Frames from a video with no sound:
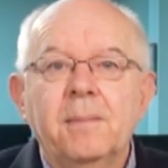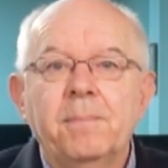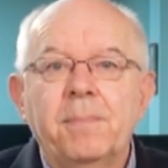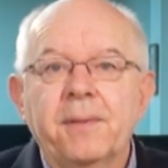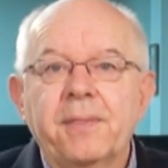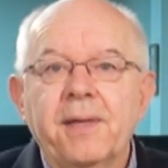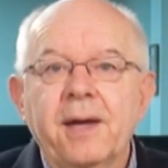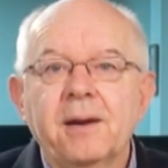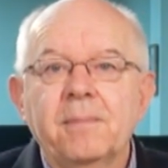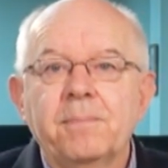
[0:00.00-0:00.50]

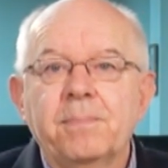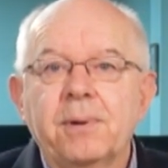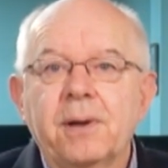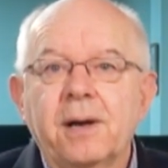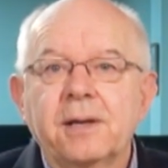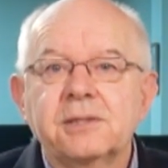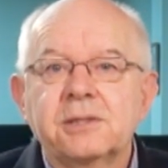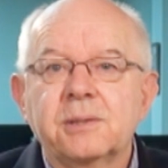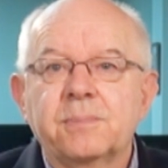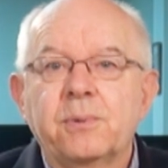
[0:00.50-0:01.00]
But that
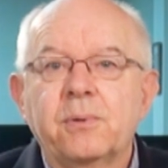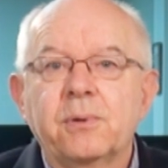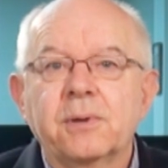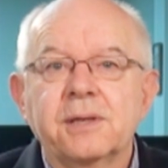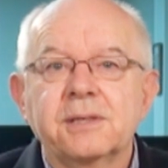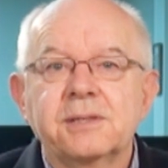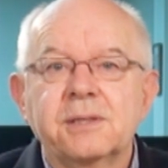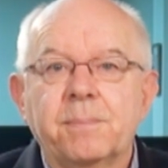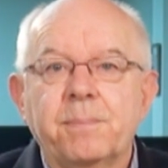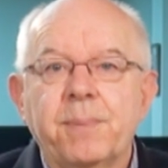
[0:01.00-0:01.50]
implied
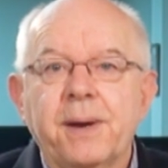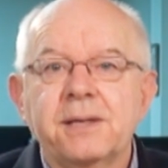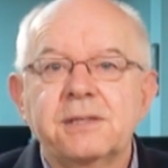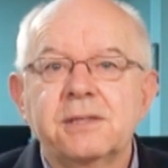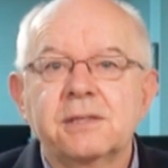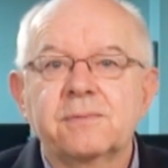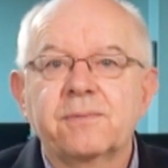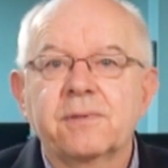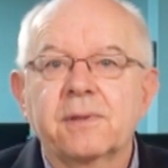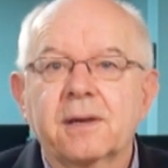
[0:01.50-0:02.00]
support is the
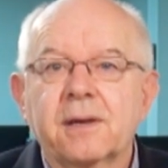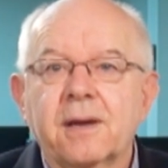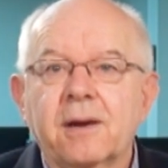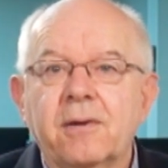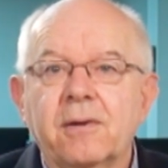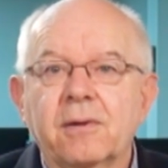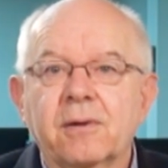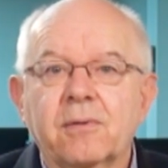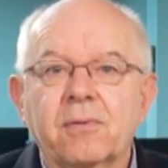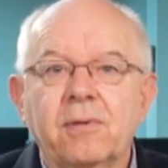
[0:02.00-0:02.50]
basis for the
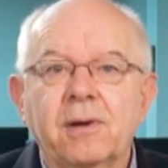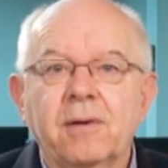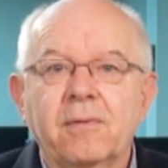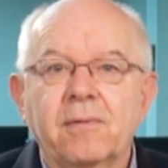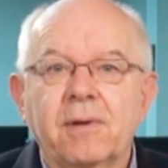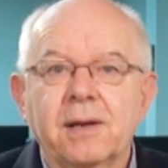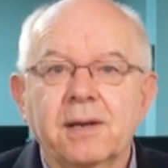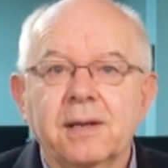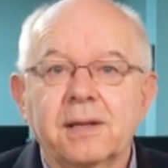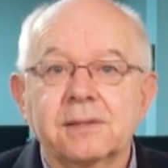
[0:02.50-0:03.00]
current credit
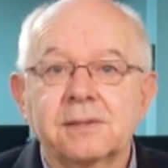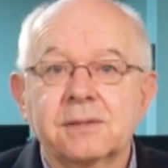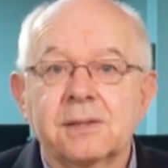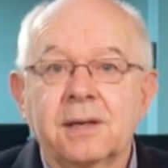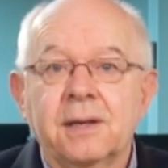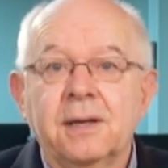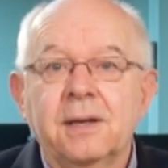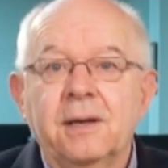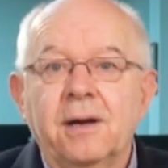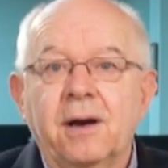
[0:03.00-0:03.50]
ratings
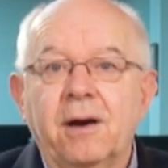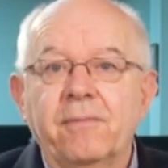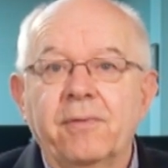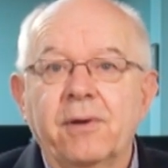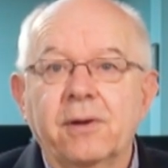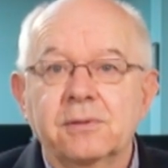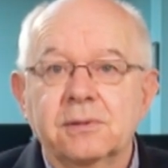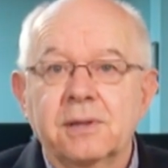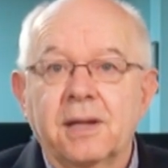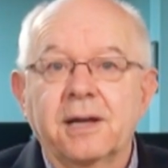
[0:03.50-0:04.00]
of
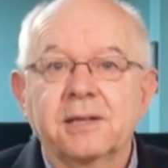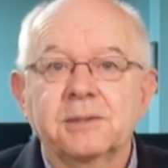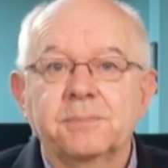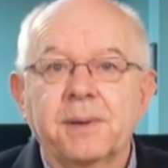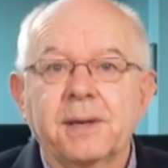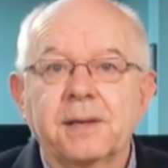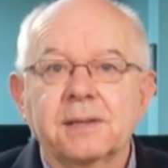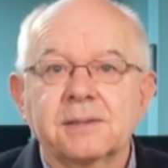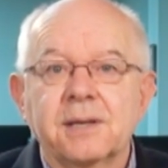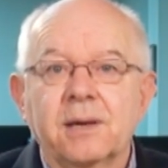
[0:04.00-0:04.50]
those large
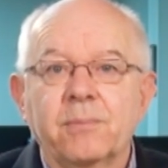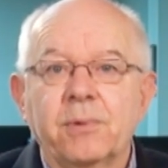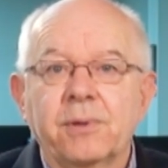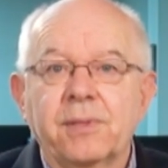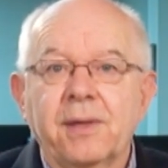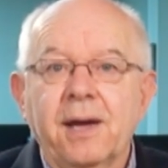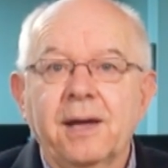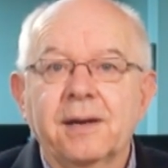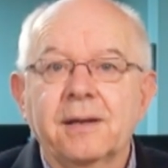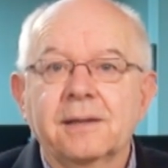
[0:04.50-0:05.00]
banks, and
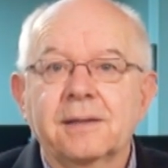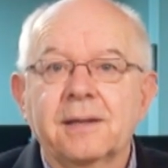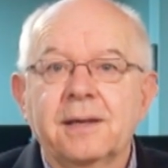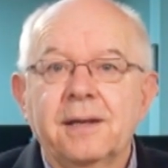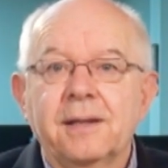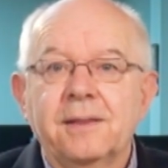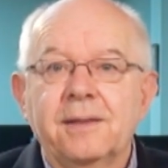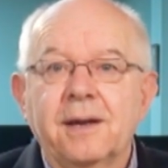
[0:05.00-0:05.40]
without it,